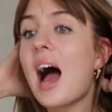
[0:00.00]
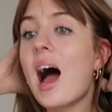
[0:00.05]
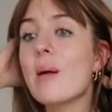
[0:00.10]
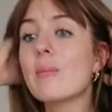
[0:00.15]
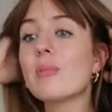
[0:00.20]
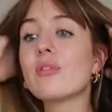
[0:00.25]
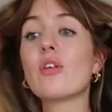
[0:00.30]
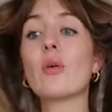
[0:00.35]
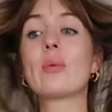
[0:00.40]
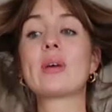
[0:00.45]

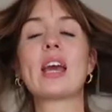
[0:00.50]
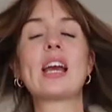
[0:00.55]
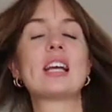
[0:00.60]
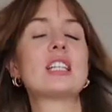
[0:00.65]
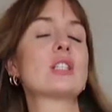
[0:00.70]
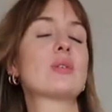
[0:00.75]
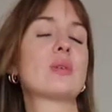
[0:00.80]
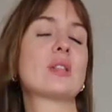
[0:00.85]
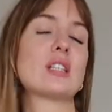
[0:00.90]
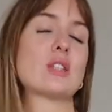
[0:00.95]
And before we get
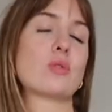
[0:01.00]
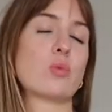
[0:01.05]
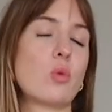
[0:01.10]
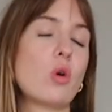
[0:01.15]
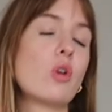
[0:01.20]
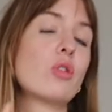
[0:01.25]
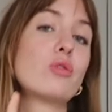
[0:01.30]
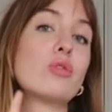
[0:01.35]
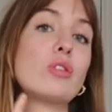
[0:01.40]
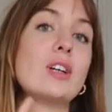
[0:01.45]
into it, there's
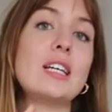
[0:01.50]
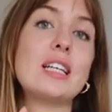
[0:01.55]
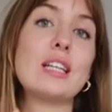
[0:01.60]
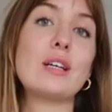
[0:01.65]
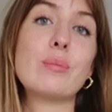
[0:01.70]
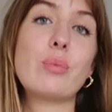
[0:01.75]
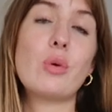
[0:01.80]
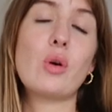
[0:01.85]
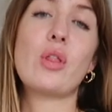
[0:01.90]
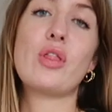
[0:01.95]
one really
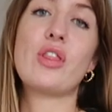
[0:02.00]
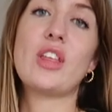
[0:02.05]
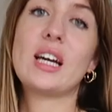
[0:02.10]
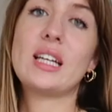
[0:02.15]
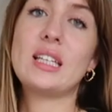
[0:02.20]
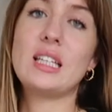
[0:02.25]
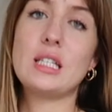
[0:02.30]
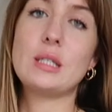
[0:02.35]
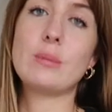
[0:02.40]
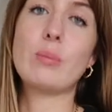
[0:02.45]
important thing
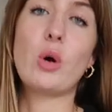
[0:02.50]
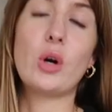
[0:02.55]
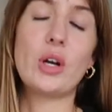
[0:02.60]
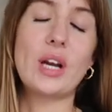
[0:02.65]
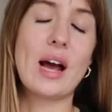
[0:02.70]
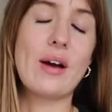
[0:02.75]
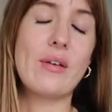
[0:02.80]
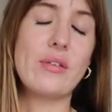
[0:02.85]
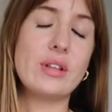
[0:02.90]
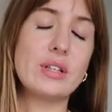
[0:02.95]
I need to
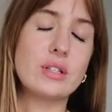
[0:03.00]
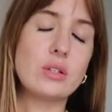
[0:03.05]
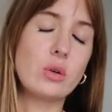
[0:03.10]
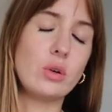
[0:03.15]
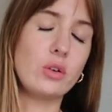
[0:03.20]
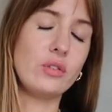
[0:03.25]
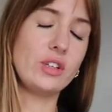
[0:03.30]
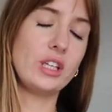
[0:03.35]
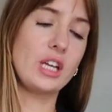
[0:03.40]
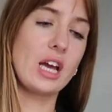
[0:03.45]
point out in this
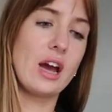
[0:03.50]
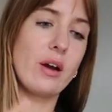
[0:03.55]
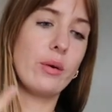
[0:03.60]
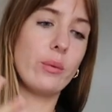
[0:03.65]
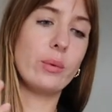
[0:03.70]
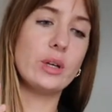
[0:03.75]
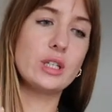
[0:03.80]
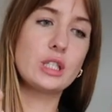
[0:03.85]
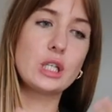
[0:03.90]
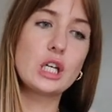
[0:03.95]
haul video
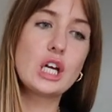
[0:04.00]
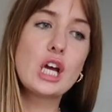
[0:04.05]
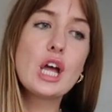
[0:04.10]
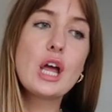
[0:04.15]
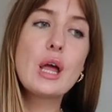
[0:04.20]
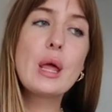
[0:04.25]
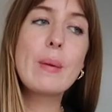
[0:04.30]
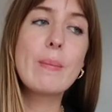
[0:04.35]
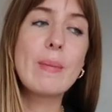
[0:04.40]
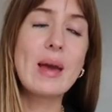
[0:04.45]
which
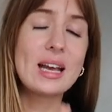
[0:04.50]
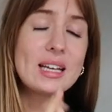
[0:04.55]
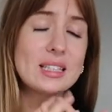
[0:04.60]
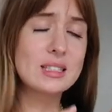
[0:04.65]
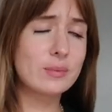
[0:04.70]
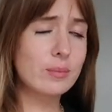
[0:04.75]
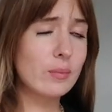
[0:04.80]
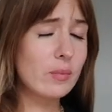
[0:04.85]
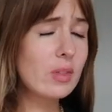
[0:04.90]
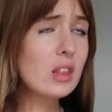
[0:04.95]

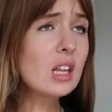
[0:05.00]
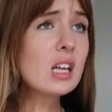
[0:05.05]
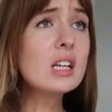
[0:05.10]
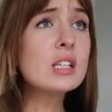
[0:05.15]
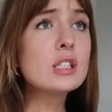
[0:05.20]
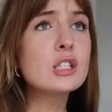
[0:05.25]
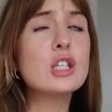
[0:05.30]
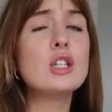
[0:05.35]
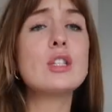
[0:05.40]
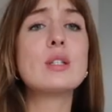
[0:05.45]
makes
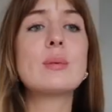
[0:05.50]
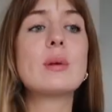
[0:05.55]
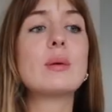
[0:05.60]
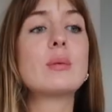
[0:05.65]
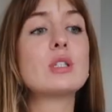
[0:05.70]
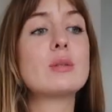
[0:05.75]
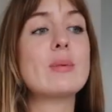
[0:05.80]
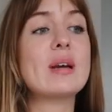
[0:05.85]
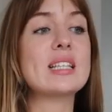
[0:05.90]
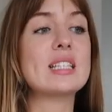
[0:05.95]

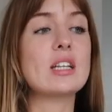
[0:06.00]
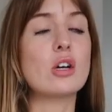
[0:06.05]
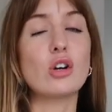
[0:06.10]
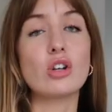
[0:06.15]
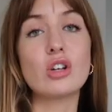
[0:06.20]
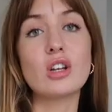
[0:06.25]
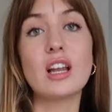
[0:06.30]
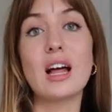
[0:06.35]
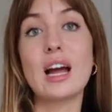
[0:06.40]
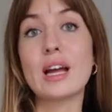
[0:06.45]
it
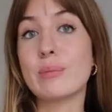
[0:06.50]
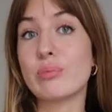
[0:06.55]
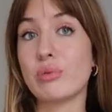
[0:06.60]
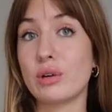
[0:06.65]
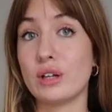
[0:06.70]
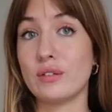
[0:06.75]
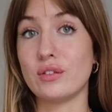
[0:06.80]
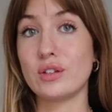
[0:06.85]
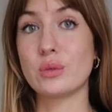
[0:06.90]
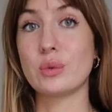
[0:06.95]
unlike
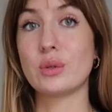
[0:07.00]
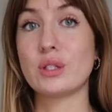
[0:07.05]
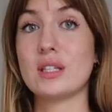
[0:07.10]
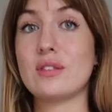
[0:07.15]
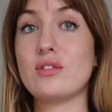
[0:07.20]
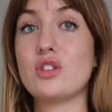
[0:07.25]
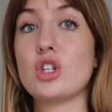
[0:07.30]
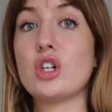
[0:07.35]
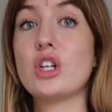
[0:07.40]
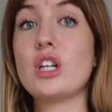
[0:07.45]
previous ones
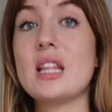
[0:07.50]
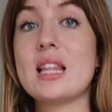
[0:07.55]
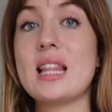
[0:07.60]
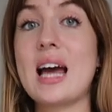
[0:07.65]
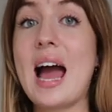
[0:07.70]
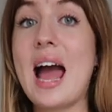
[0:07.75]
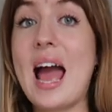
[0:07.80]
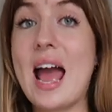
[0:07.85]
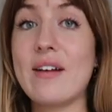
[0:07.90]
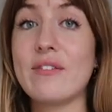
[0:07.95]
I've done, in
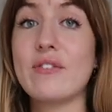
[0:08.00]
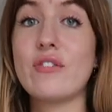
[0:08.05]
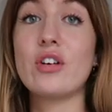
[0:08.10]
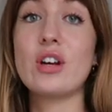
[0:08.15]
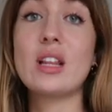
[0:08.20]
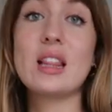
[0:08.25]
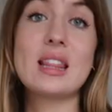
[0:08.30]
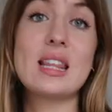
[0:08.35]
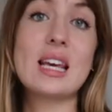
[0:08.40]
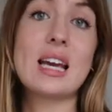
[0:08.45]
that
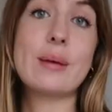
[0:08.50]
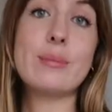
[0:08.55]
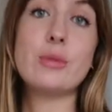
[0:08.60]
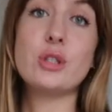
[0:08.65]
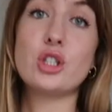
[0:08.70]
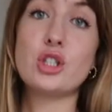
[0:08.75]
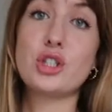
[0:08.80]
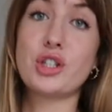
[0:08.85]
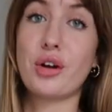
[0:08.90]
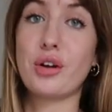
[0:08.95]
everything I'm going
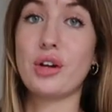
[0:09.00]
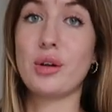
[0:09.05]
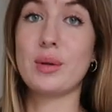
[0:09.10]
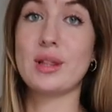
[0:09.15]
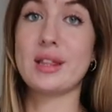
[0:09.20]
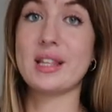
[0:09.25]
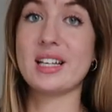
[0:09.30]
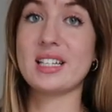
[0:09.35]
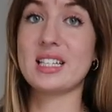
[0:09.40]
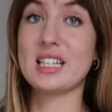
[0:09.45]
to show you
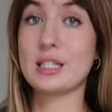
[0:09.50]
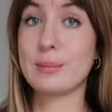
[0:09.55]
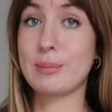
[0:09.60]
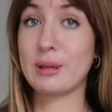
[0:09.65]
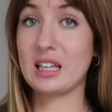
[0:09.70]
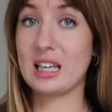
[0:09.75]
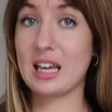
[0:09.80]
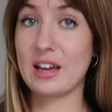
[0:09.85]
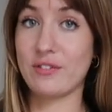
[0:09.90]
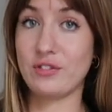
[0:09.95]
in this has
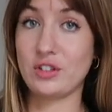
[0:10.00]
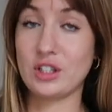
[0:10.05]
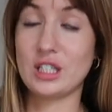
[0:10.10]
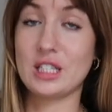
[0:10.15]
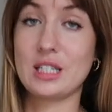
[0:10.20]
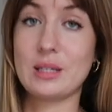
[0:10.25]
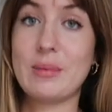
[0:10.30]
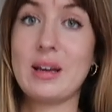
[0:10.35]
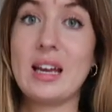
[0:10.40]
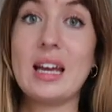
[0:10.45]
been gifted
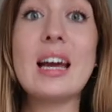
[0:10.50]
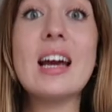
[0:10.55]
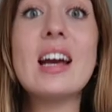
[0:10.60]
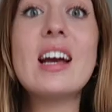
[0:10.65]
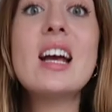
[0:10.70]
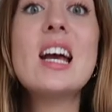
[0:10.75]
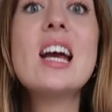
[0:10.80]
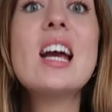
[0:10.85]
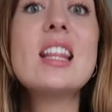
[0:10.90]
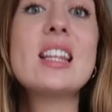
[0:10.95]
to me.
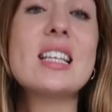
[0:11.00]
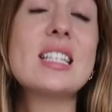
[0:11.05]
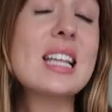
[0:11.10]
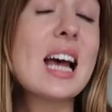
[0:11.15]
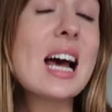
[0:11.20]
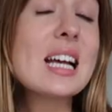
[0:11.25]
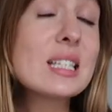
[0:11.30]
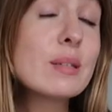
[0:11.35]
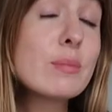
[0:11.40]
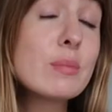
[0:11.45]
This
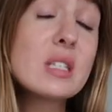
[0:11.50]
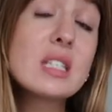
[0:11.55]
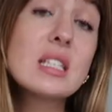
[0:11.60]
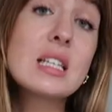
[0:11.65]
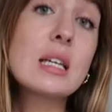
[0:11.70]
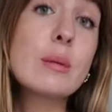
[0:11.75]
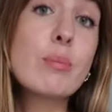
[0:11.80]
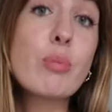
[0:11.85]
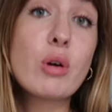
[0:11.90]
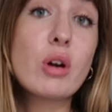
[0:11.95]
hasn't been
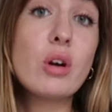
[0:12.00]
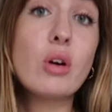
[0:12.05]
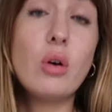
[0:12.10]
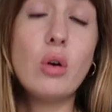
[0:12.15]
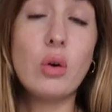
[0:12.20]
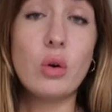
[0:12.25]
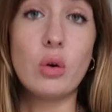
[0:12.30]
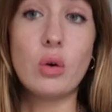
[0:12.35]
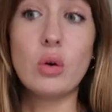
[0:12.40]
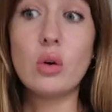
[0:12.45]
deliberate at
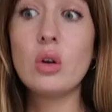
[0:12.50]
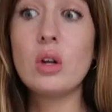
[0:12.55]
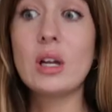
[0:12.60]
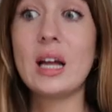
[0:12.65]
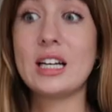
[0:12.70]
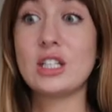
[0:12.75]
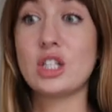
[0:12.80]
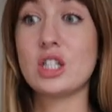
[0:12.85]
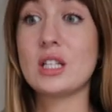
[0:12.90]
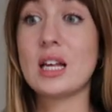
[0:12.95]
all.
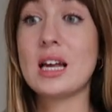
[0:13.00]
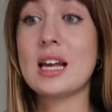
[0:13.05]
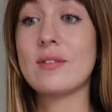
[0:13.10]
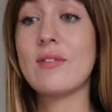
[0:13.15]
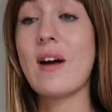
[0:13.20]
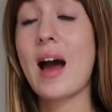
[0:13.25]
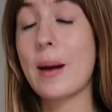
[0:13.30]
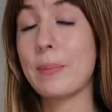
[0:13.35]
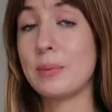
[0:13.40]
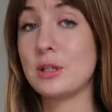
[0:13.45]
I just
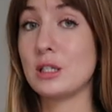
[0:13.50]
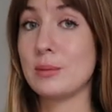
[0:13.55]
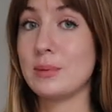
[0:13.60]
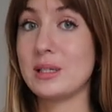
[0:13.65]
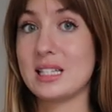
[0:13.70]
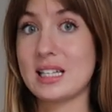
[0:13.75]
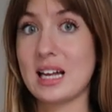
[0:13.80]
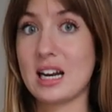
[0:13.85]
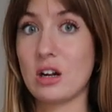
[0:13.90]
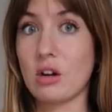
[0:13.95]
have happened to
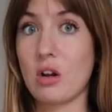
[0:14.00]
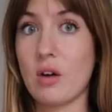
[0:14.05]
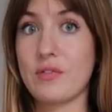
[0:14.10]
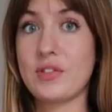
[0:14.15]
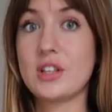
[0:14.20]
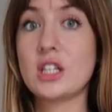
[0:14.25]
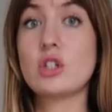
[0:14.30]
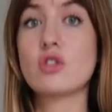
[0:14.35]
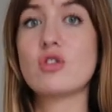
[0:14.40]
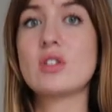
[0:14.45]
be sent a lot of
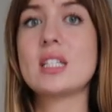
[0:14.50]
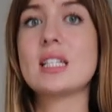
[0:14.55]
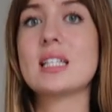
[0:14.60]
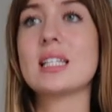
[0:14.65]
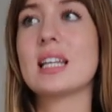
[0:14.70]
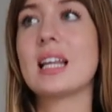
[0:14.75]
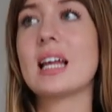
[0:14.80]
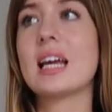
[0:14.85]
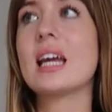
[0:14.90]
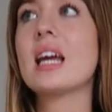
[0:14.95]
things
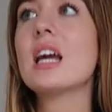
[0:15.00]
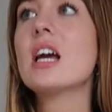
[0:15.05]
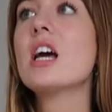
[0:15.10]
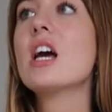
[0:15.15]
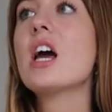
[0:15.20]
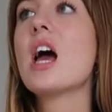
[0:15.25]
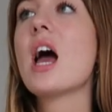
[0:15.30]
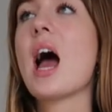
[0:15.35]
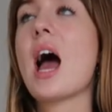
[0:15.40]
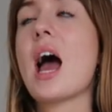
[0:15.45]
recently.
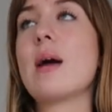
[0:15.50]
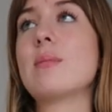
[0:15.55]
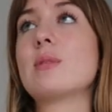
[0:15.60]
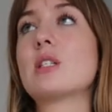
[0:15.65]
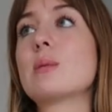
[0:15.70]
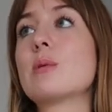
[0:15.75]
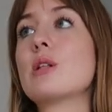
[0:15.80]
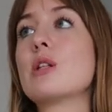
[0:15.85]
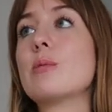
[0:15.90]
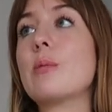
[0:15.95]

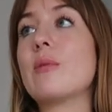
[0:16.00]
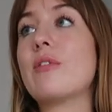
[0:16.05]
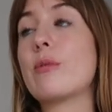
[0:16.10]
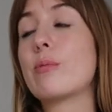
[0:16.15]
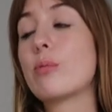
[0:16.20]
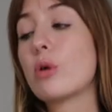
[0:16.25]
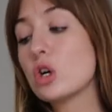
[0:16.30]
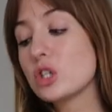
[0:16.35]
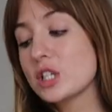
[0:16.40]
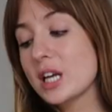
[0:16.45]
Some of them are for
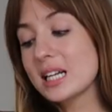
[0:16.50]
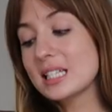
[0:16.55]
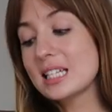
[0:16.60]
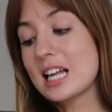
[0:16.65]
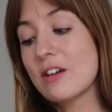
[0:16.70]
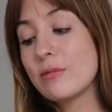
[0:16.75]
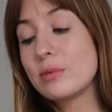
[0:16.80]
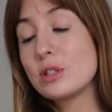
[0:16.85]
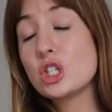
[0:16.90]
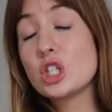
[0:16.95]
projects
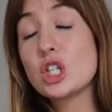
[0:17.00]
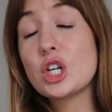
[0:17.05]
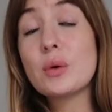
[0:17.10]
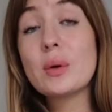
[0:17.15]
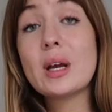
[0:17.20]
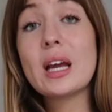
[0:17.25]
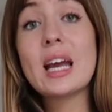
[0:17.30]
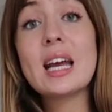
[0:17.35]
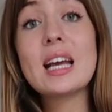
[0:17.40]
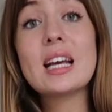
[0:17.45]
that I've been
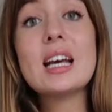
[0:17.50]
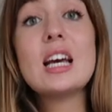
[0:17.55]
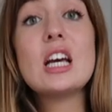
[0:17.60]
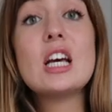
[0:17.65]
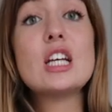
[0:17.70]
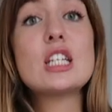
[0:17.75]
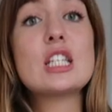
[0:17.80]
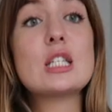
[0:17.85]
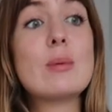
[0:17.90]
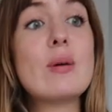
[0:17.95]
shooting.
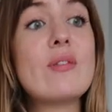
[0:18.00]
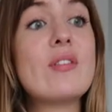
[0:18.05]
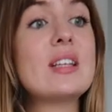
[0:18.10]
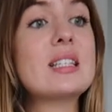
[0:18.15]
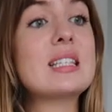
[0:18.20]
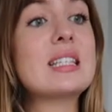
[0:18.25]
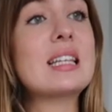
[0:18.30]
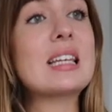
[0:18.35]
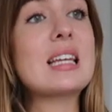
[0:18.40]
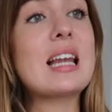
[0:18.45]
Some of
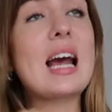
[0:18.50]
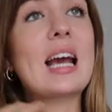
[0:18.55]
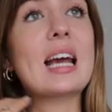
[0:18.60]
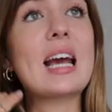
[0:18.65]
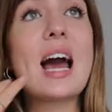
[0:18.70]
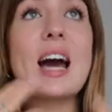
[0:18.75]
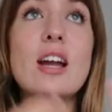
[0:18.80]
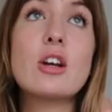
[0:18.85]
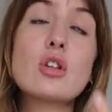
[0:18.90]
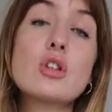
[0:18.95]
it's
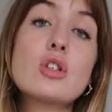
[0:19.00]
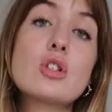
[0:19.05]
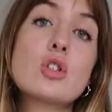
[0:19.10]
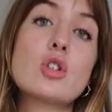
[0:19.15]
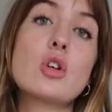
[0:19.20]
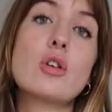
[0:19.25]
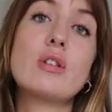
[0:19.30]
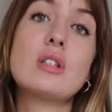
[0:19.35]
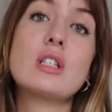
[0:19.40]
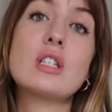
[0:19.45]
like End of the
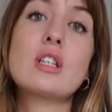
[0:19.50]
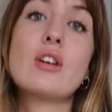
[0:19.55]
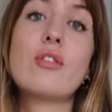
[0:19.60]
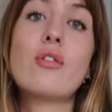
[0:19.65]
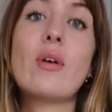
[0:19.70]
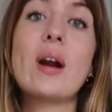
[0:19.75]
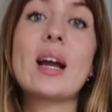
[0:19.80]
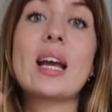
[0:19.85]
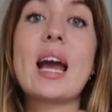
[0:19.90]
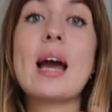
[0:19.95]
Stories
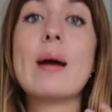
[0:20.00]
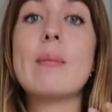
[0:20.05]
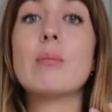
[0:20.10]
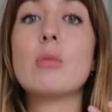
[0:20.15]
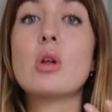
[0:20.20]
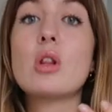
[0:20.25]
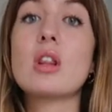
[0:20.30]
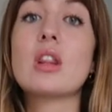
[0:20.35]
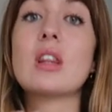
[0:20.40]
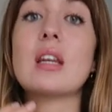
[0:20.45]
stuff where I get a
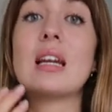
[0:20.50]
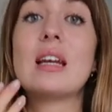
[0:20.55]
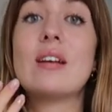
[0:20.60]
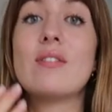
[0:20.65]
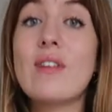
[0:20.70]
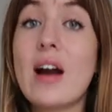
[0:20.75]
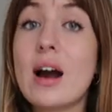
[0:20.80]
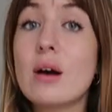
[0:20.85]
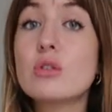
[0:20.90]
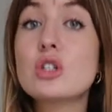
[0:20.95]
monthly
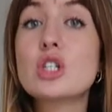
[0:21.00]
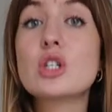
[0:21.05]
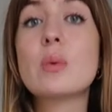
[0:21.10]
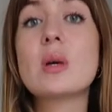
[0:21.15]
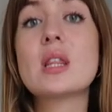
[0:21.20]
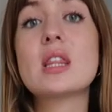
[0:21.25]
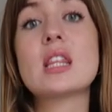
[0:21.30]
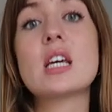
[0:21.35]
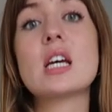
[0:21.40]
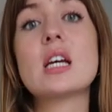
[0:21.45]
voucher
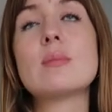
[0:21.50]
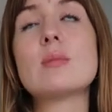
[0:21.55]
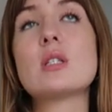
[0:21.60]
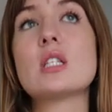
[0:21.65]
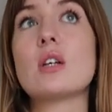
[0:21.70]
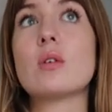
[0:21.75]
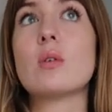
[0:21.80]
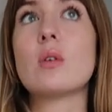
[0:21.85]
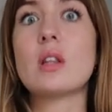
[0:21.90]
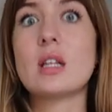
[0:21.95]
with them.
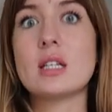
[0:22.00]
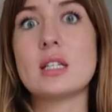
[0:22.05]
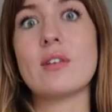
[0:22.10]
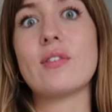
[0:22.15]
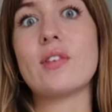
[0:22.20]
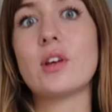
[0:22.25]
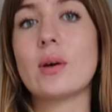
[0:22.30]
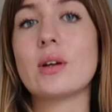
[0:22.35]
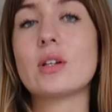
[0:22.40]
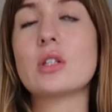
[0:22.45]
So there's a
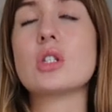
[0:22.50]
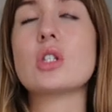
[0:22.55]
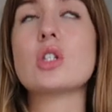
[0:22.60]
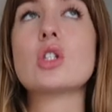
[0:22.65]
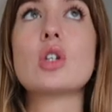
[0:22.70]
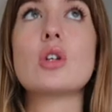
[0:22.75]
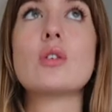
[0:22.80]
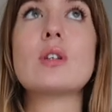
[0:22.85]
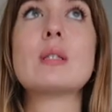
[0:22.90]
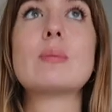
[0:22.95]
few End of the
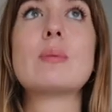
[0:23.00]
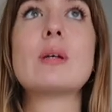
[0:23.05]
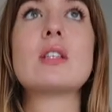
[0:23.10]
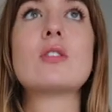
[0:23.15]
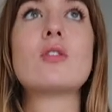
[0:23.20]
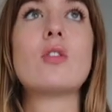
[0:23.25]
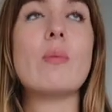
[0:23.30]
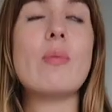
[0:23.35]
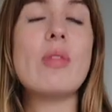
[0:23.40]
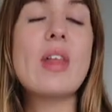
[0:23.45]
Stories
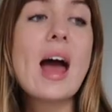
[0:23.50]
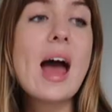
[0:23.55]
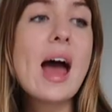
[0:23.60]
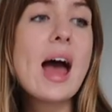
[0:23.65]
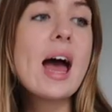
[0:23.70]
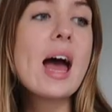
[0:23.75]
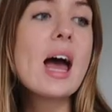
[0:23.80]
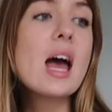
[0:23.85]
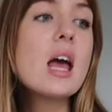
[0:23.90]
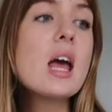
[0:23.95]
bits from
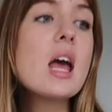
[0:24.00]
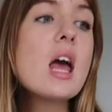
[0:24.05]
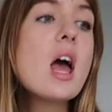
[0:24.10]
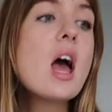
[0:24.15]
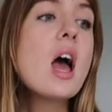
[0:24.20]
there.